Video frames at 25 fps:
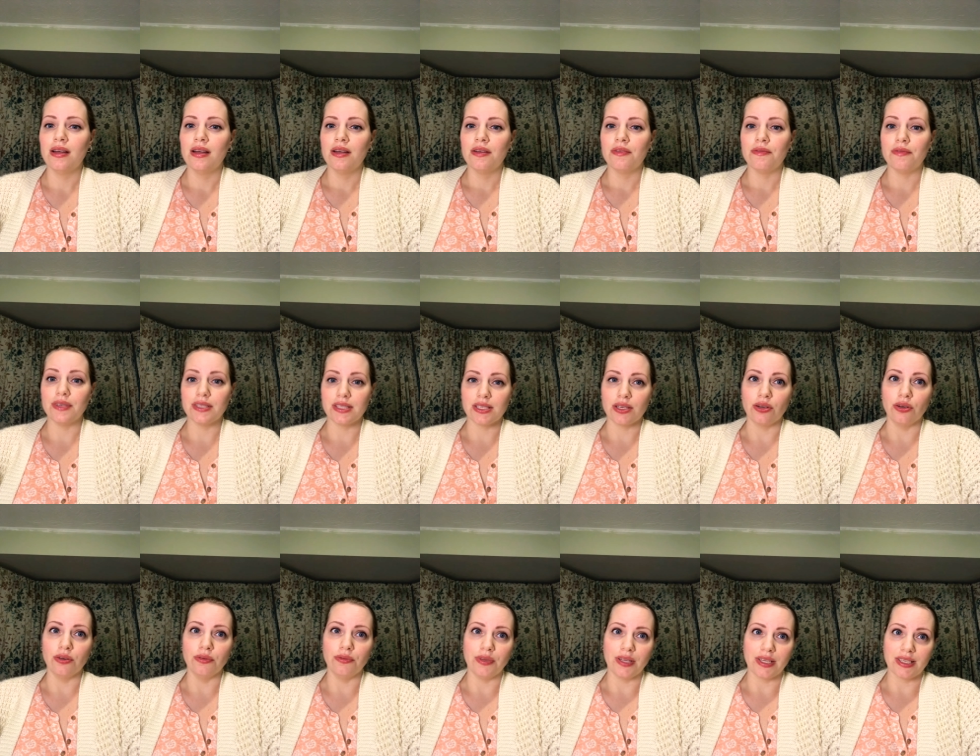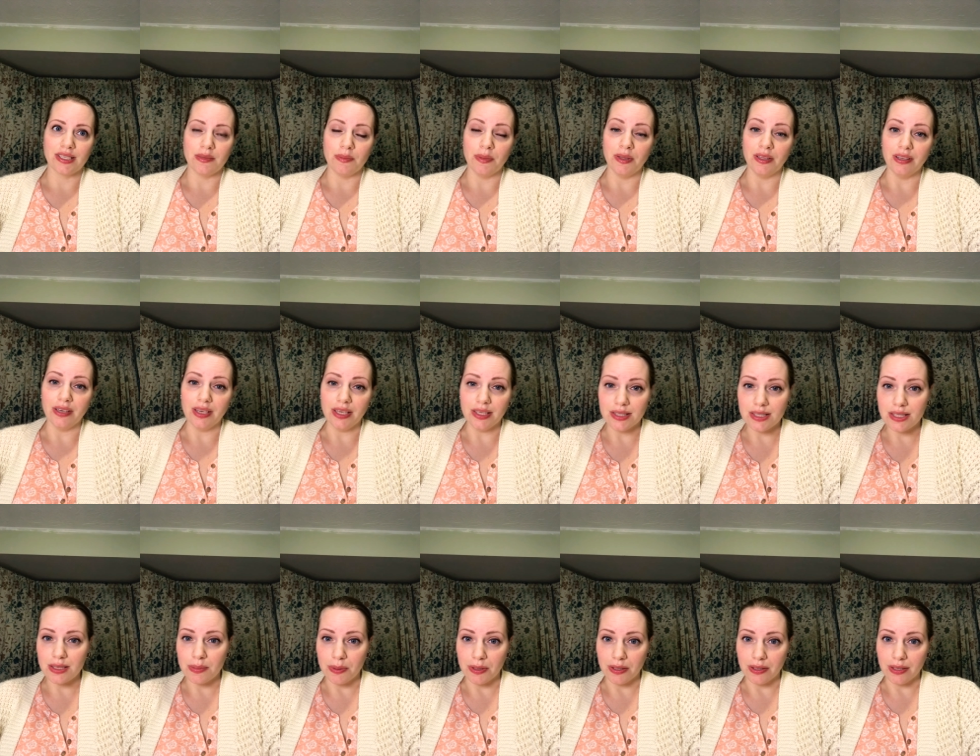physical flexibility and
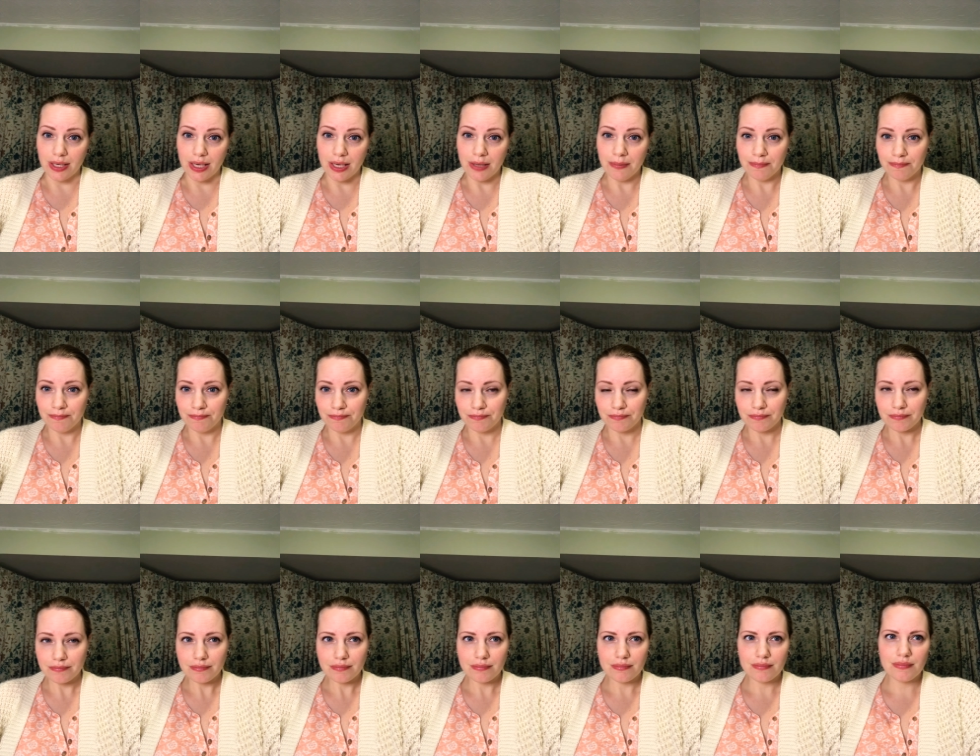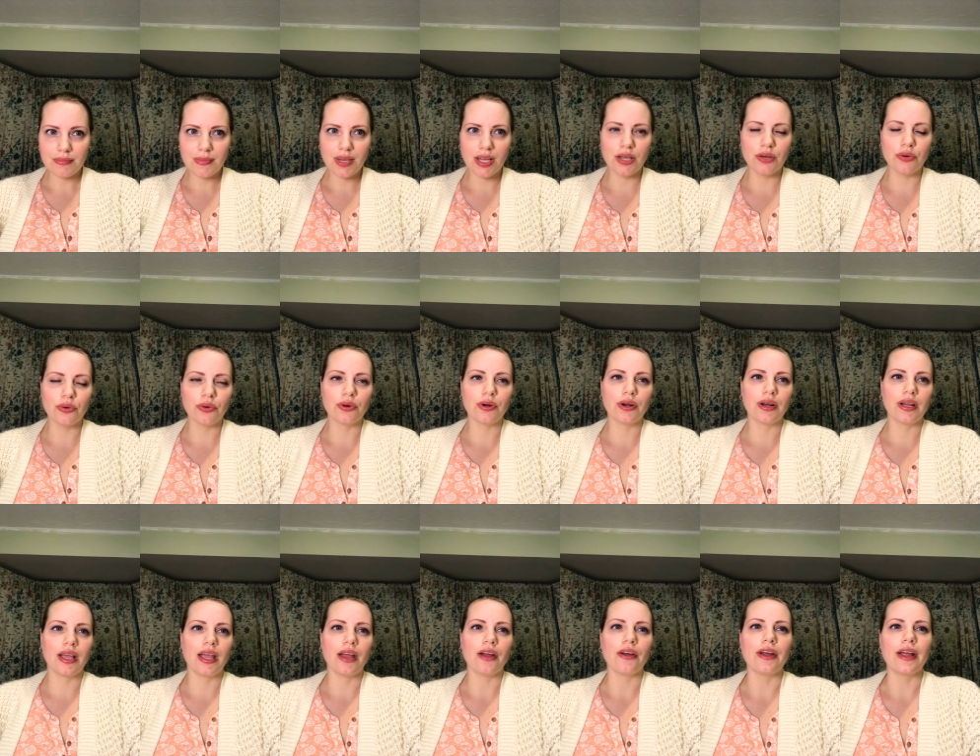stability in order to
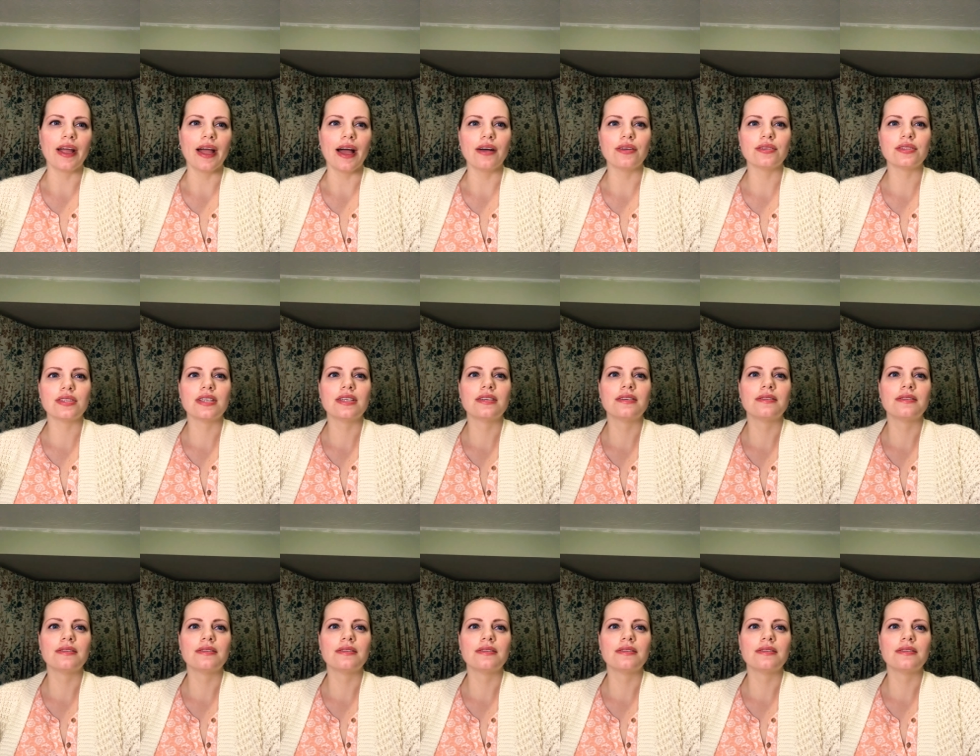carry out.